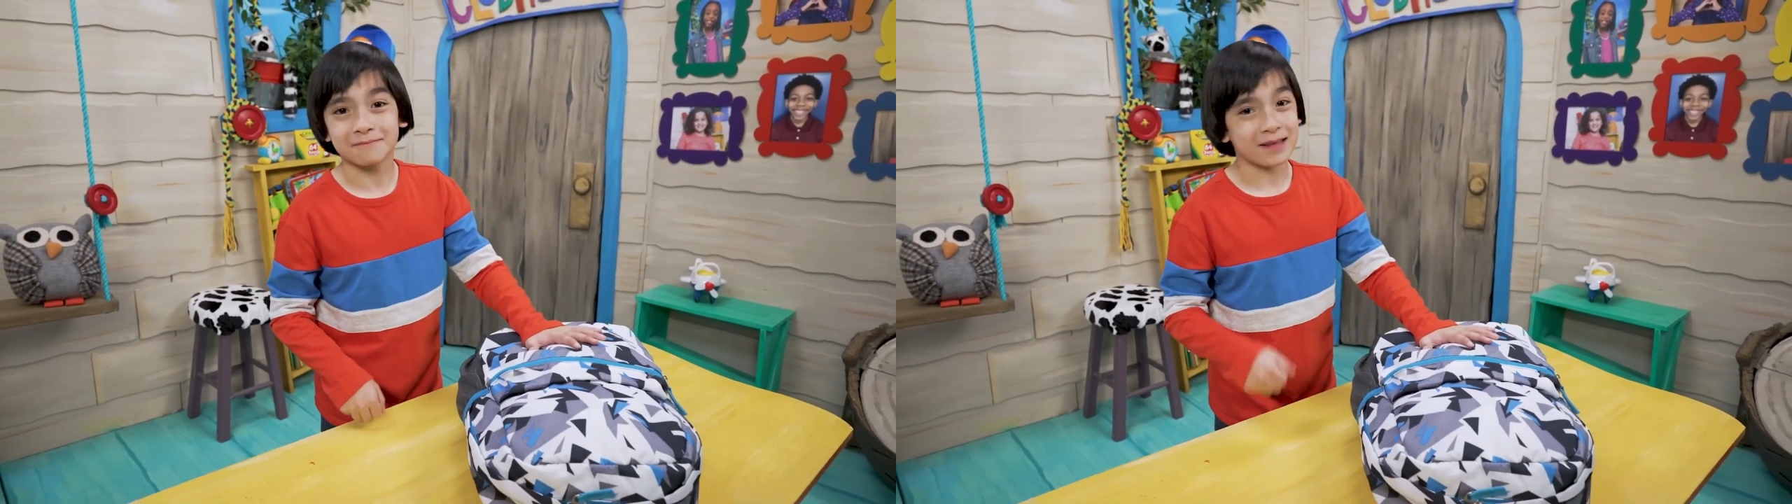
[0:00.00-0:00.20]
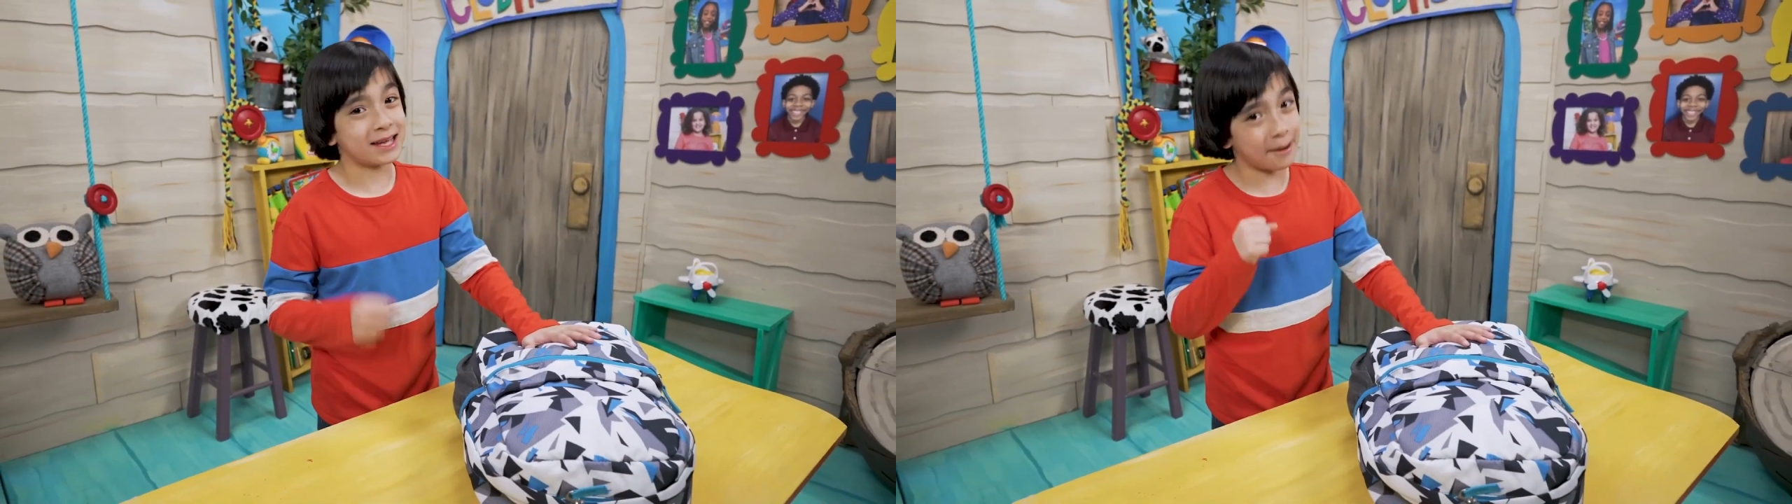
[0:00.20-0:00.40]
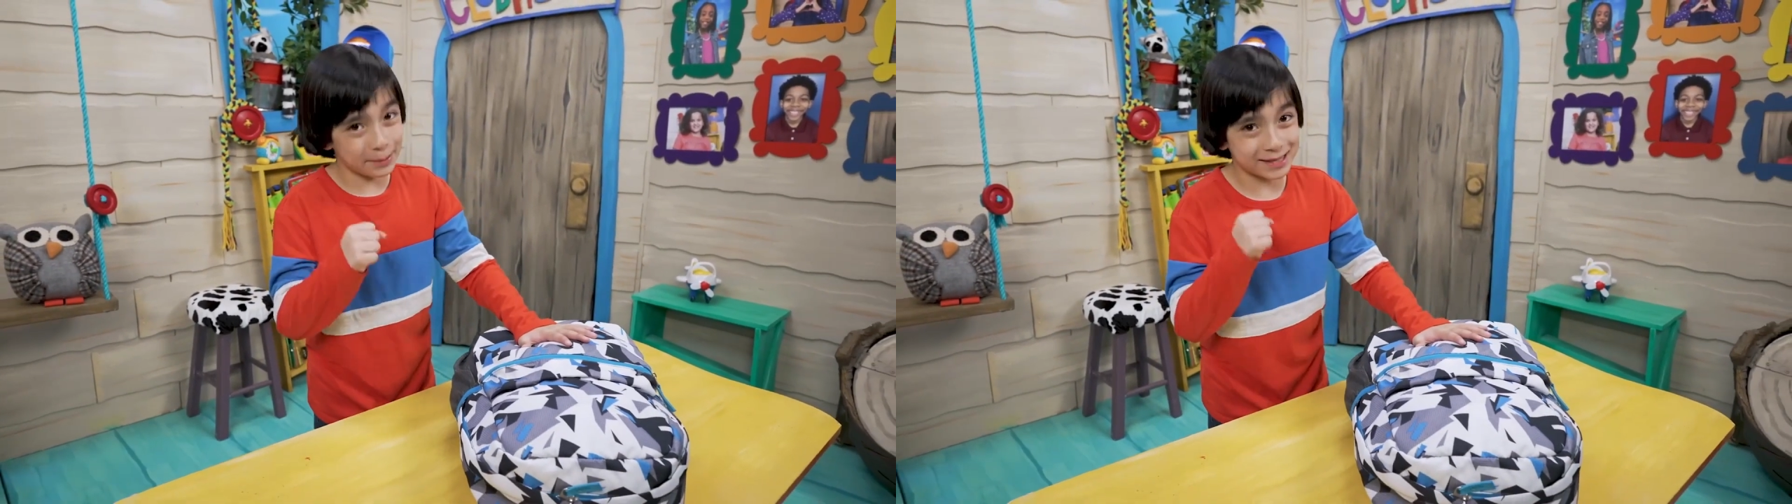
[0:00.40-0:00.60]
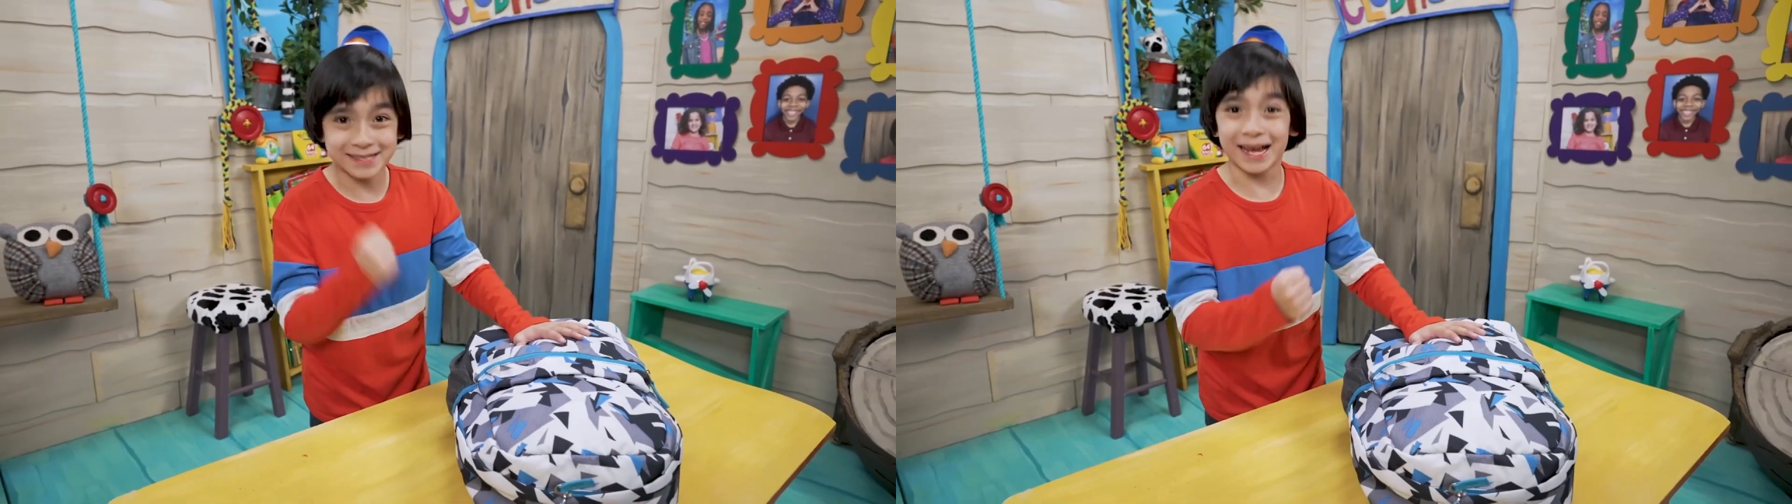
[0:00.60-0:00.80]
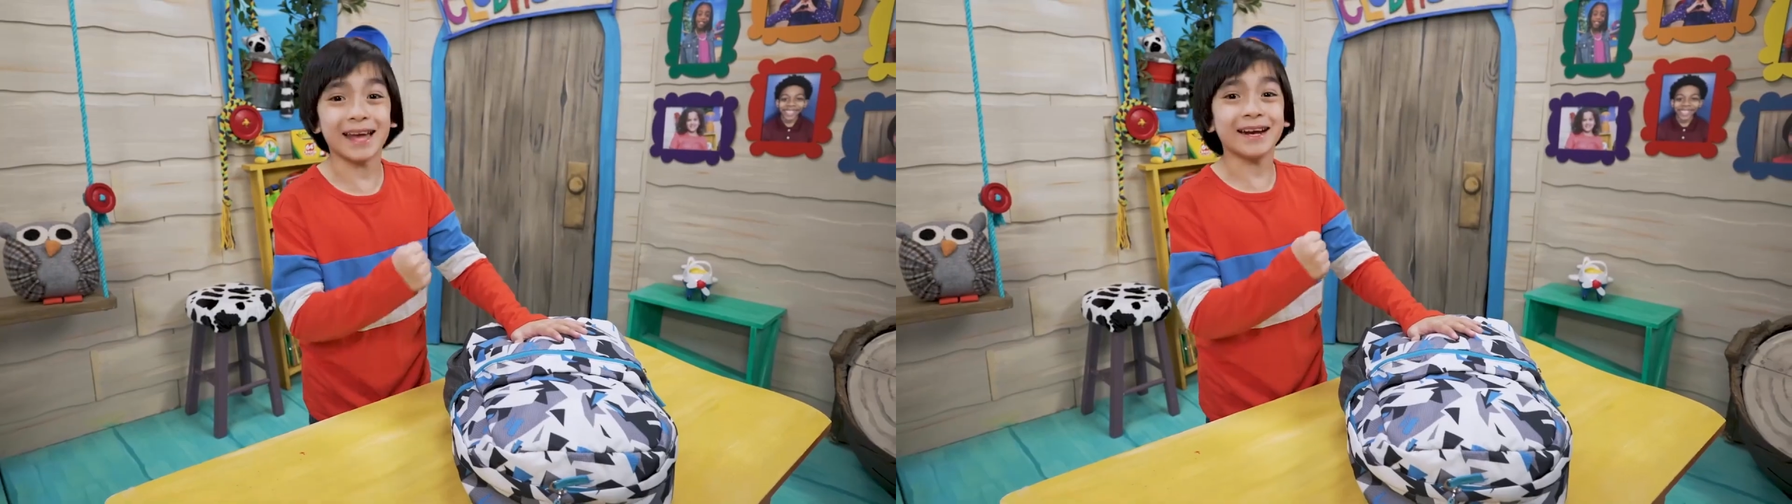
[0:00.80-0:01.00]
and I'm
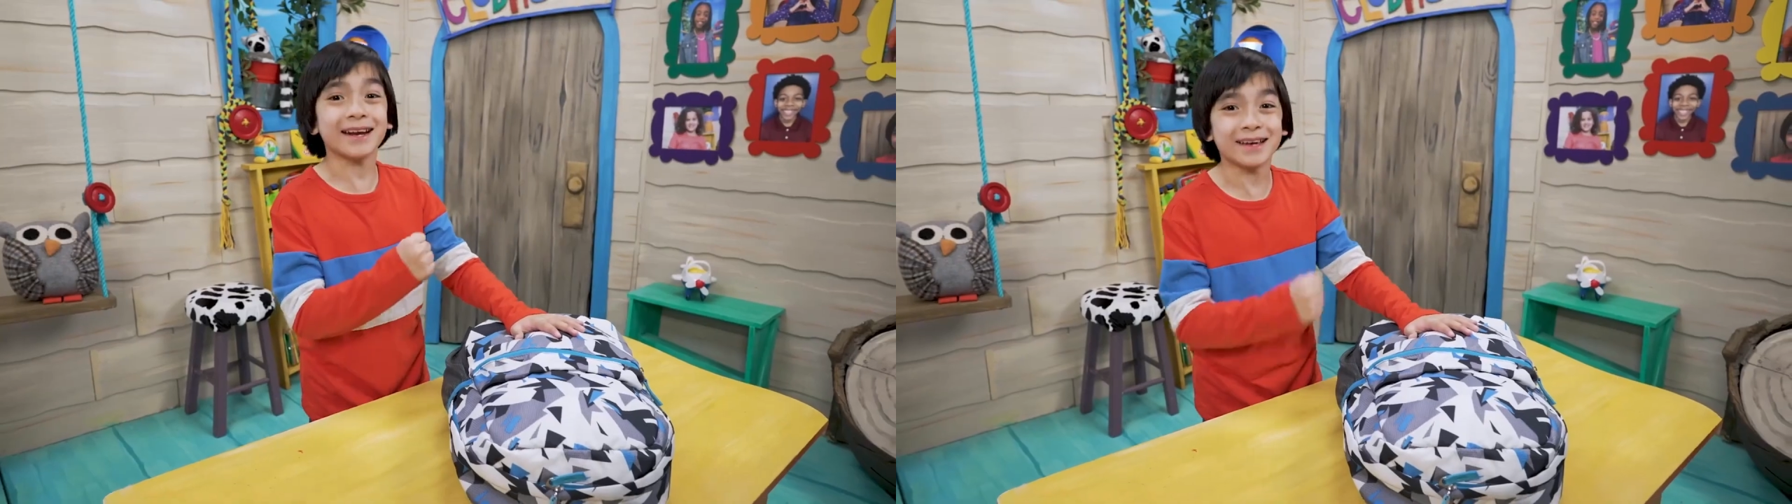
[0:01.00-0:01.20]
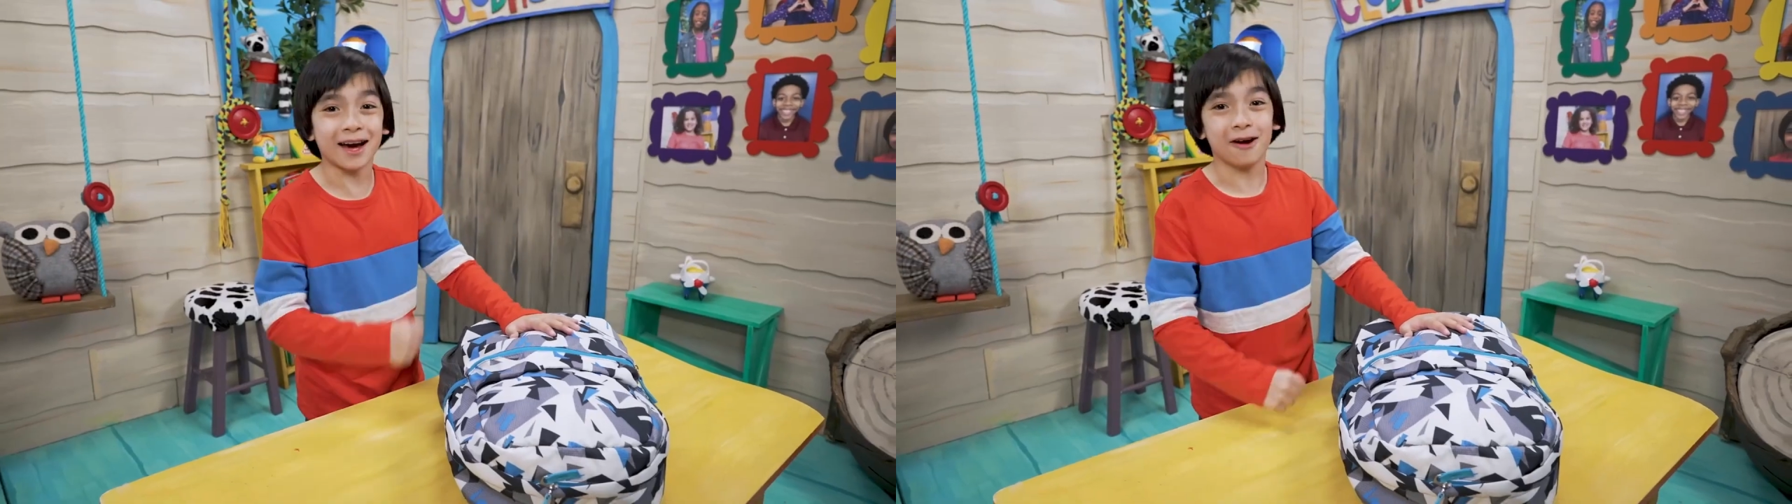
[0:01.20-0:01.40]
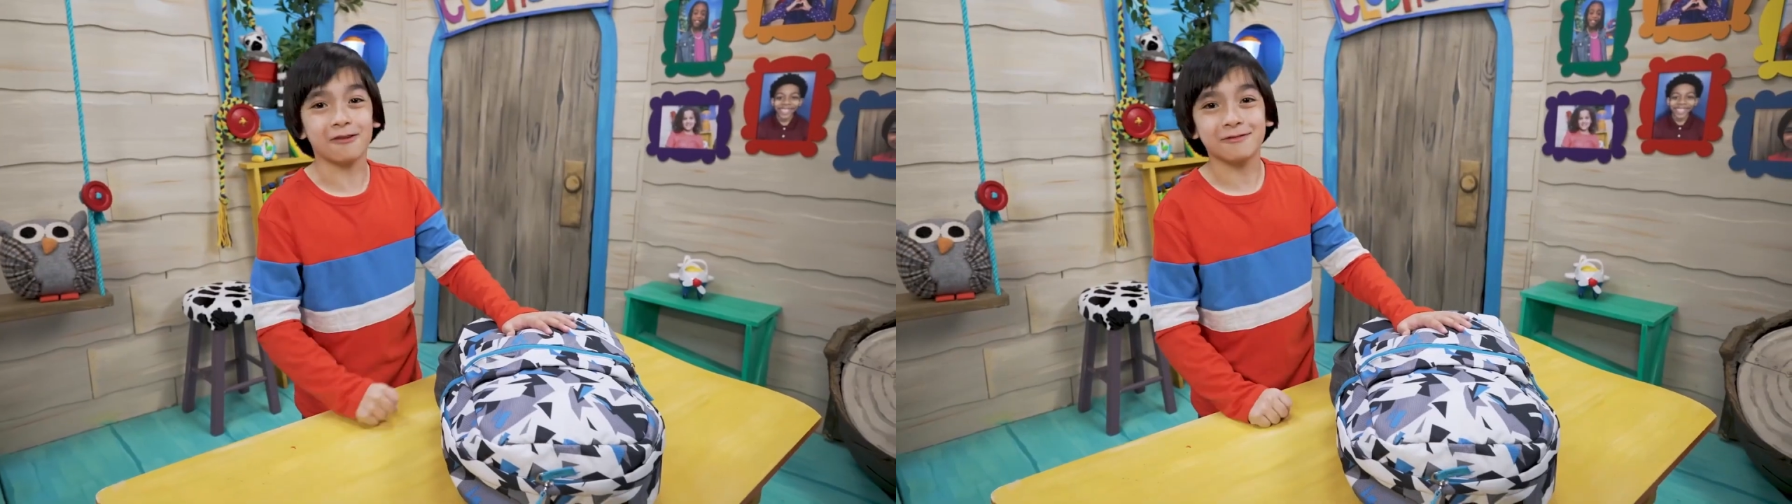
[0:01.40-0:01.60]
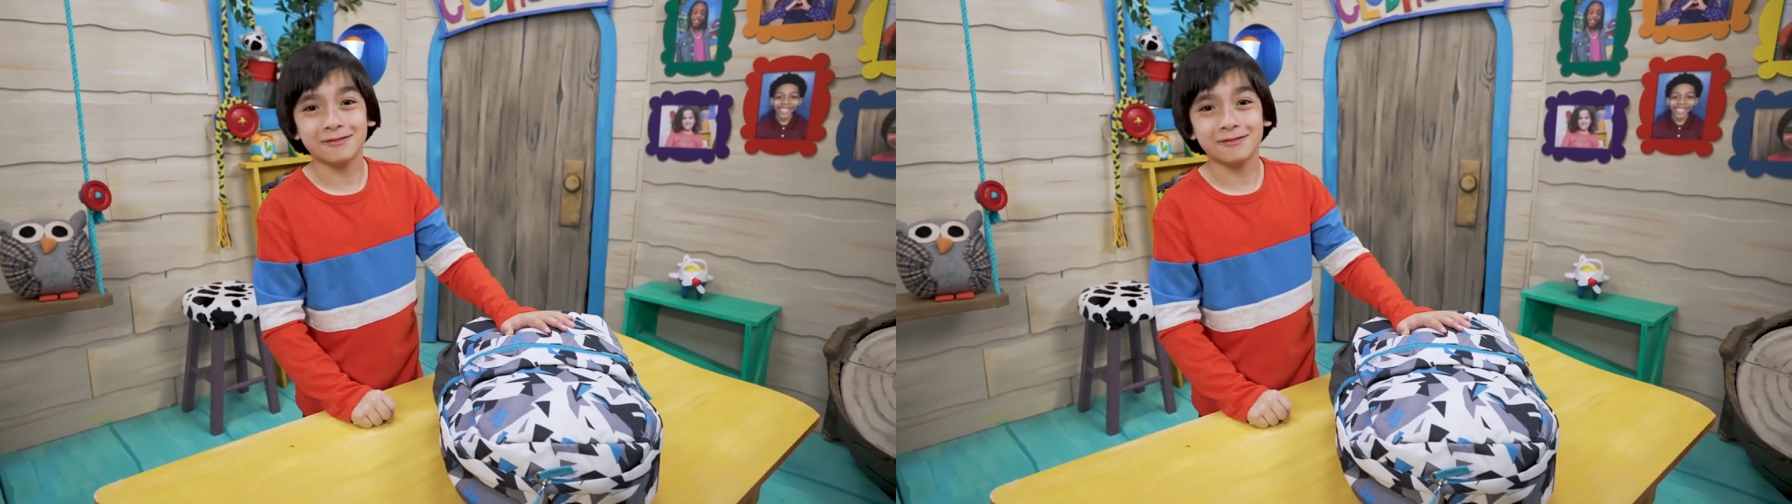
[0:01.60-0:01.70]
excited to go.